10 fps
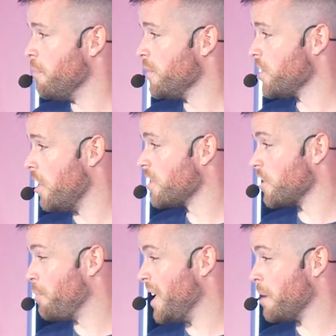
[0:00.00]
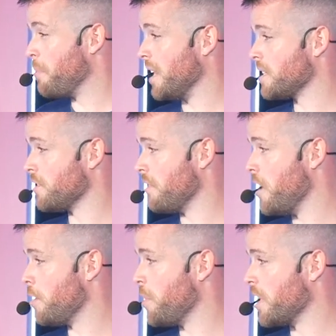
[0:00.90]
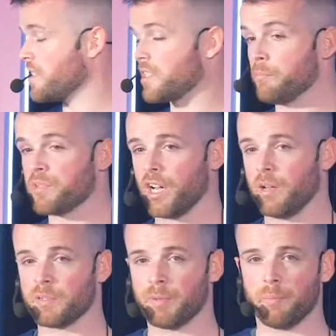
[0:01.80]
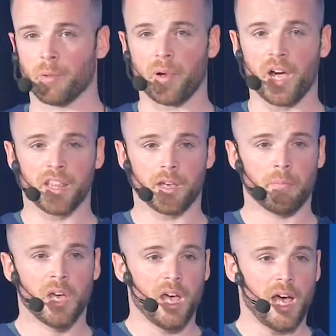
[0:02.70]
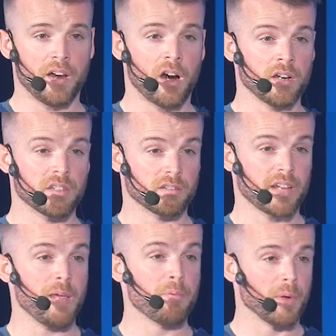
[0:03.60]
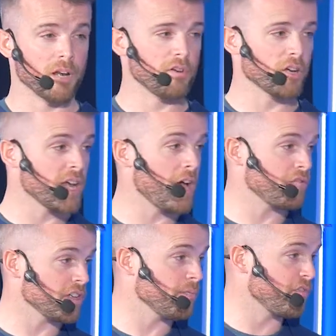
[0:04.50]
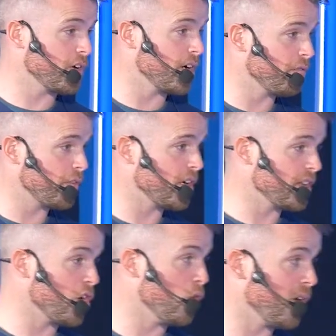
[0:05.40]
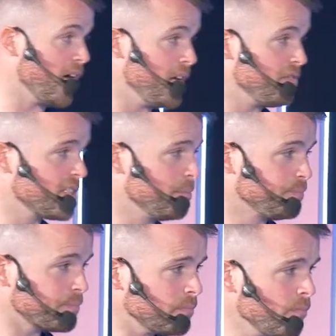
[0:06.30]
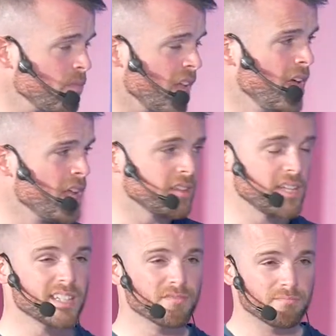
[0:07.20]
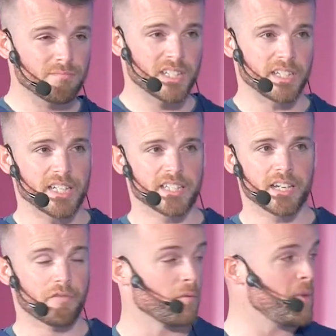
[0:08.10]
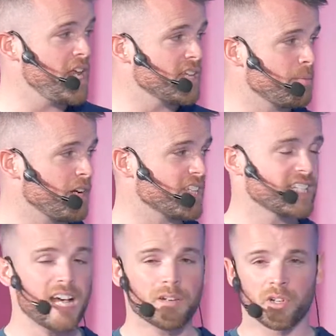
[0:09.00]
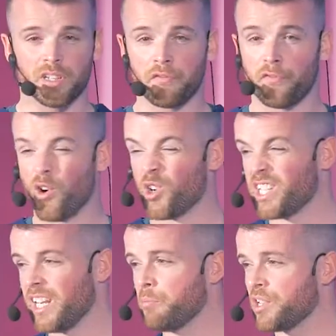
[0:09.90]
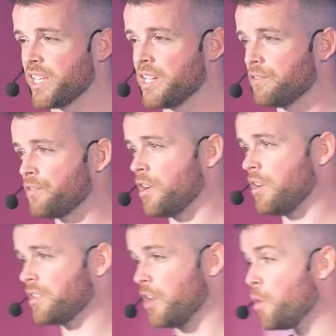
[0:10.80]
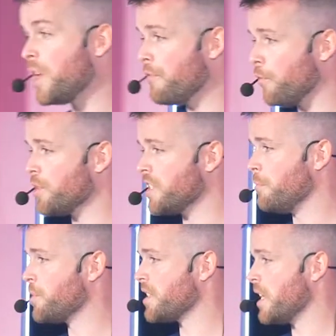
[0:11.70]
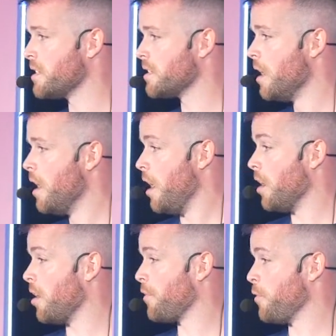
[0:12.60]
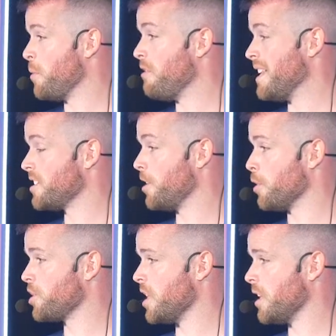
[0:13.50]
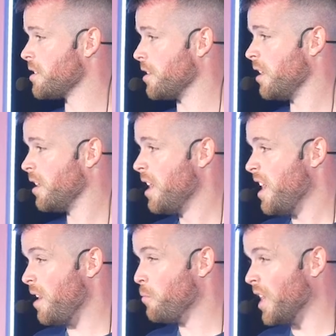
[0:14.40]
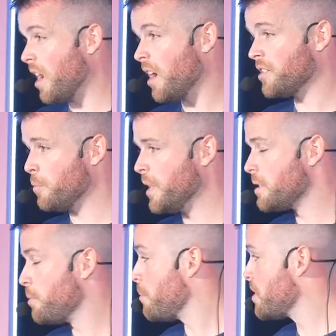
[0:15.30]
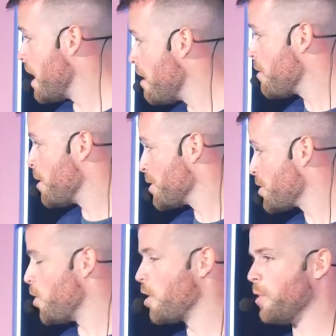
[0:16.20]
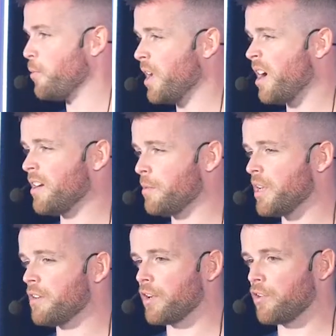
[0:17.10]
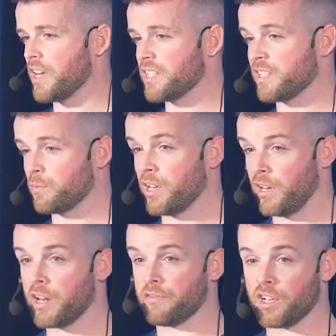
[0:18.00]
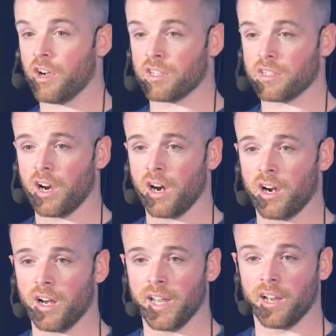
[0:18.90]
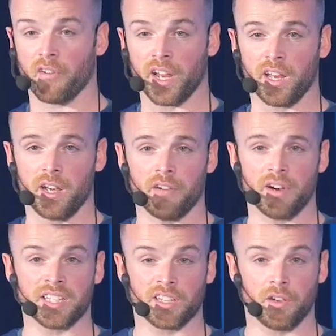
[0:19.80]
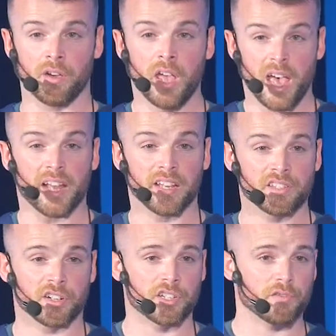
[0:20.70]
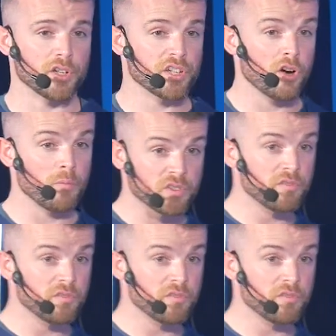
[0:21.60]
Dogs are being passed around because sometimes people buy them and aren't capable of looking after them for their whole lives. This statistic for me is a bit of a sad one, that 14% of dogs, only 14%, are got from a rescue or shelter. And we are, I don't mean to put a downer on the talk, but we are in a bit of a crisis where a lot of dogs are lingering in rescue and in search of good homes.